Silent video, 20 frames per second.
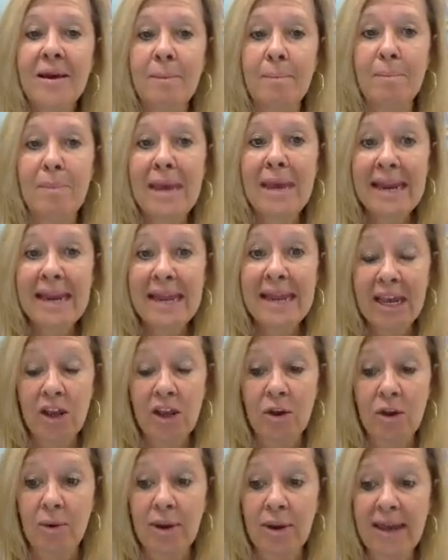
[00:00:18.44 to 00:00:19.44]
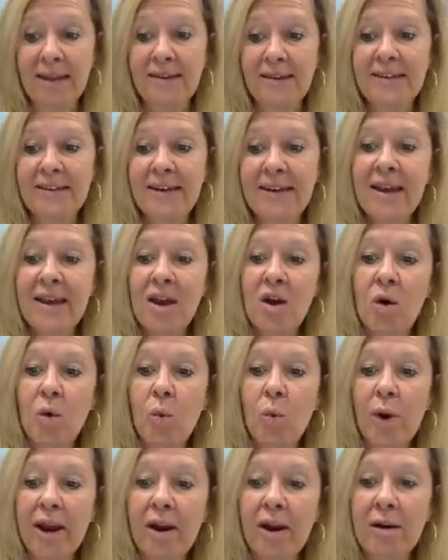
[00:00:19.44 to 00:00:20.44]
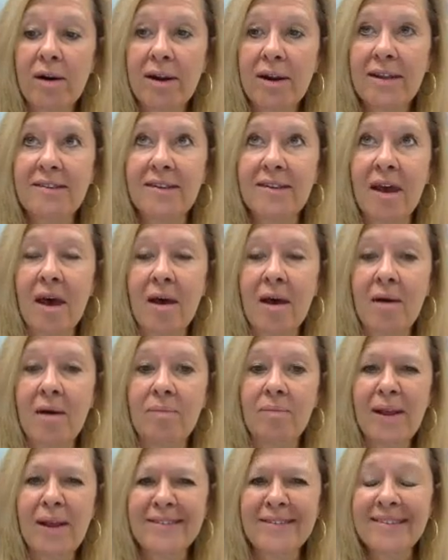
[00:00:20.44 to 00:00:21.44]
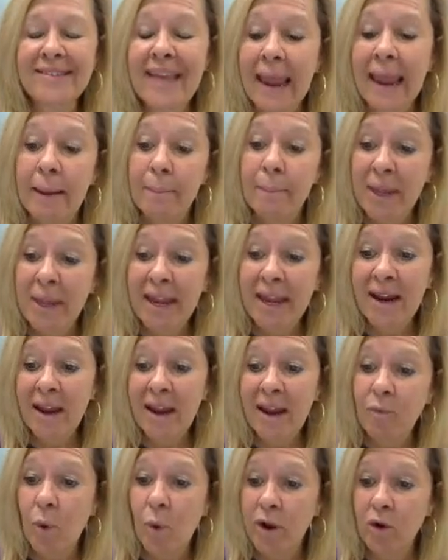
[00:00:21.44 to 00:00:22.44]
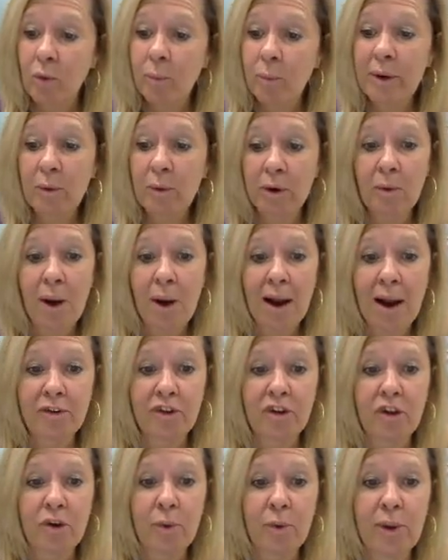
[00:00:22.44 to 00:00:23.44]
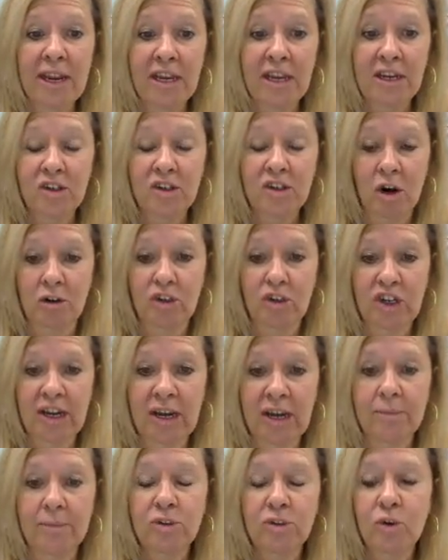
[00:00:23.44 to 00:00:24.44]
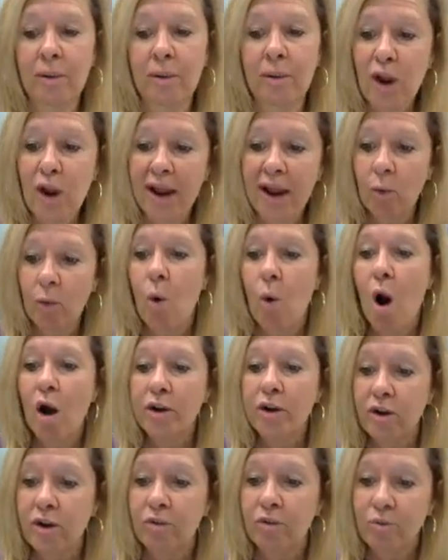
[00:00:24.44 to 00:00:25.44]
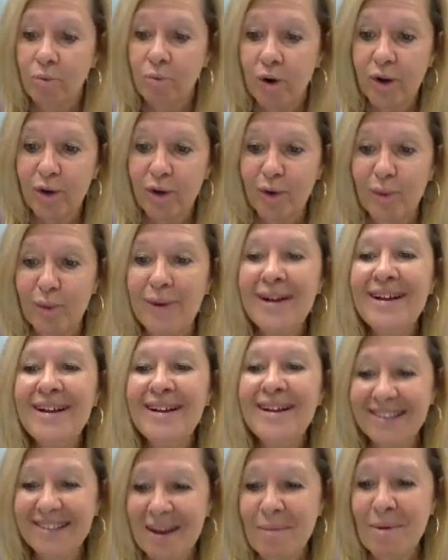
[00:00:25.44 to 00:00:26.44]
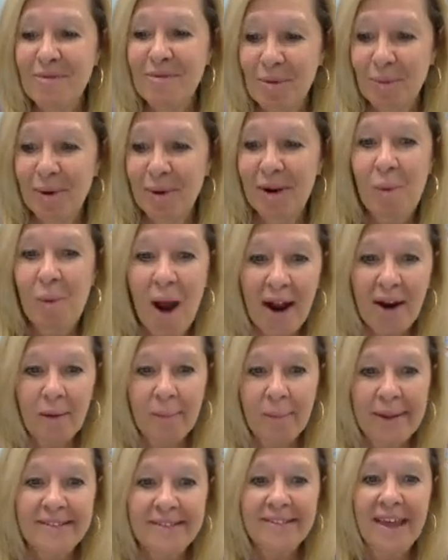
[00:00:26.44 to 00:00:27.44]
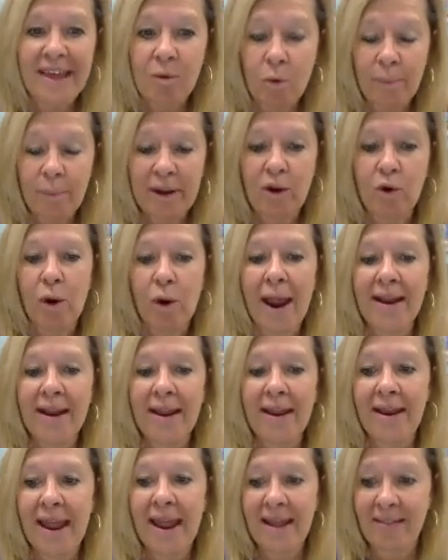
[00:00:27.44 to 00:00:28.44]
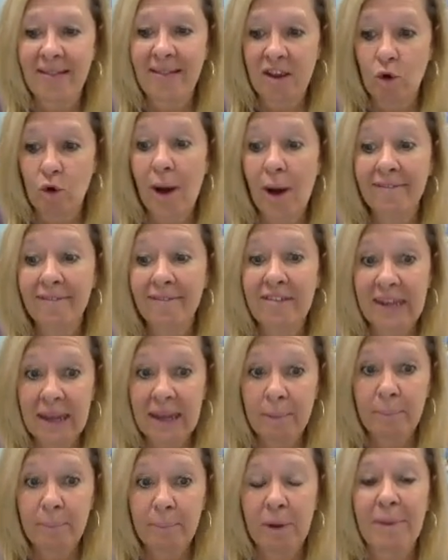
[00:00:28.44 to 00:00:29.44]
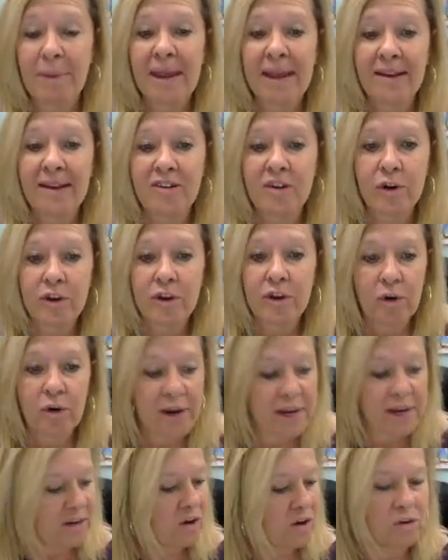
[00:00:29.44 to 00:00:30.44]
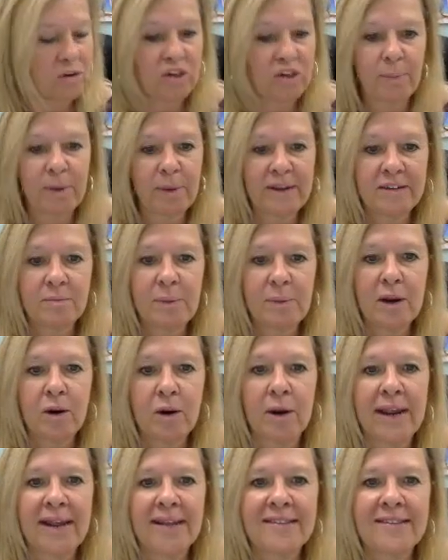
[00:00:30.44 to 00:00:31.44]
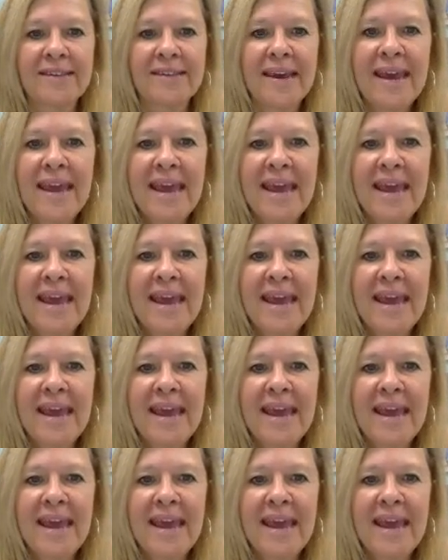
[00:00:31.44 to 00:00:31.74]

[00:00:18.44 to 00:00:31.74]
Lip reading: mini unit where it's a sampling of what you'll be required to do in internship. So I'm trying to walk you through some of the requirements that will be graded and that you'll have to implement during your internship experience.